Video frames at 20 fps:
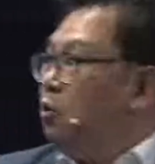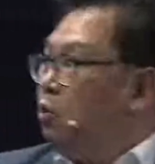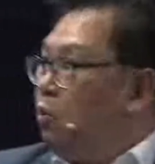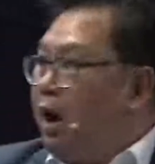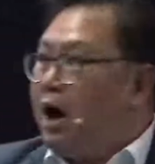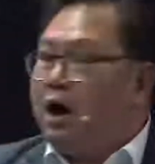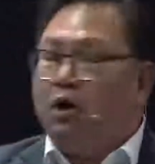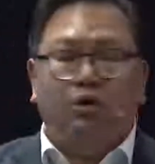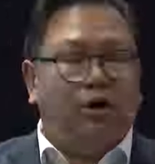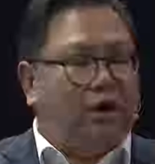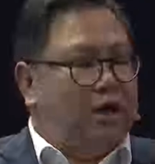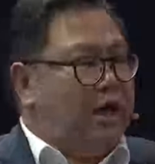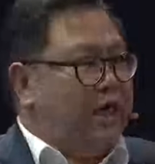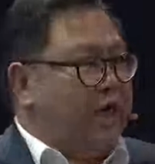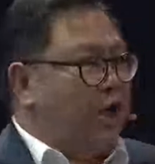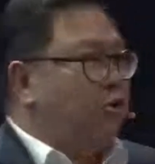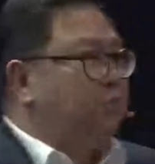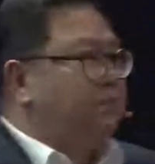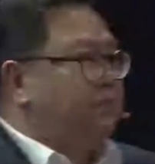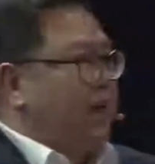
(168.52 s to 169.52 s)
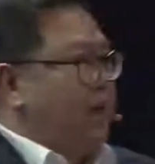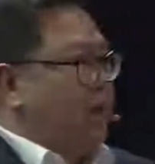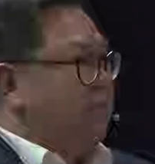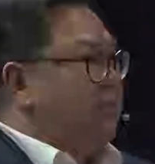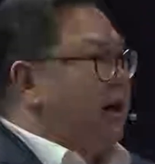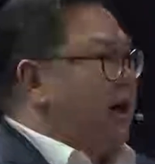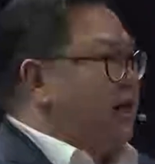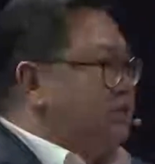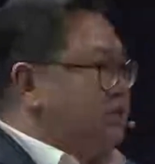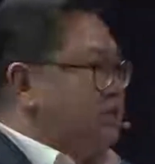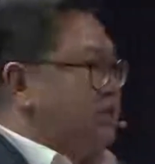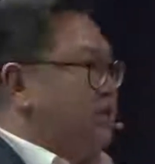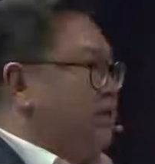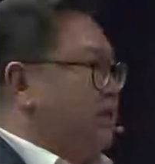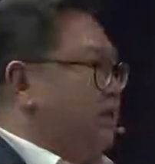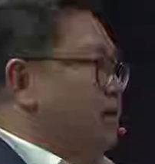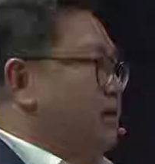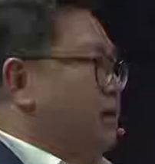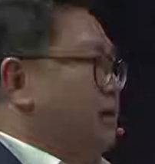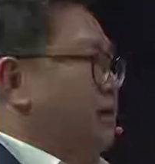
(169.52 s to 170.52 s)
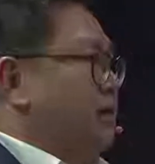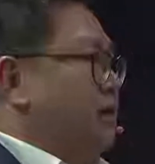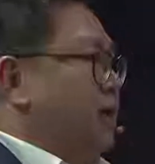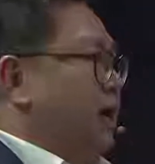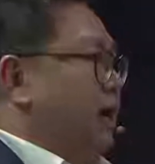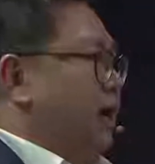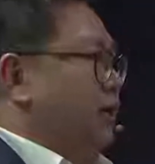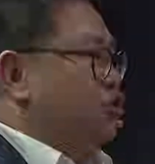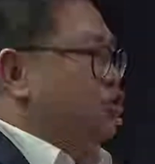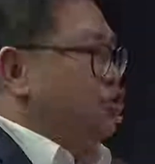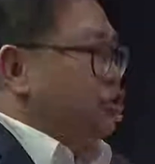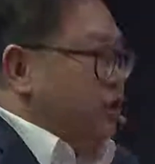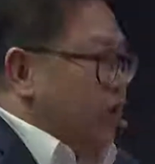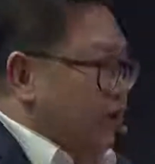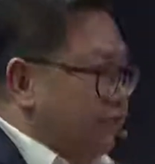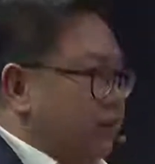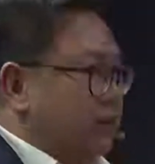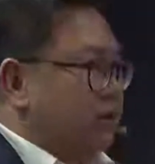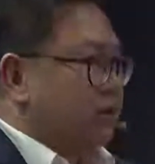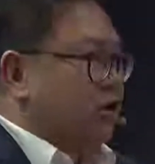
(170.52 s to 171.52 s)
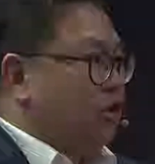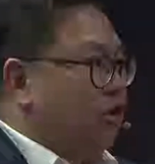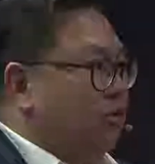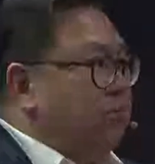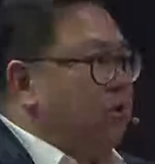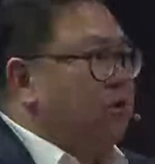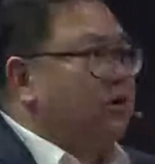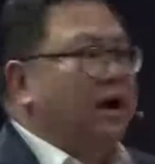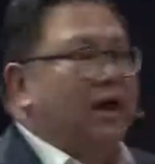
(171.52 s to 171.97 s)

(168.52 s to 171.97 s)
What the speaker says: while help MIT to develop the Global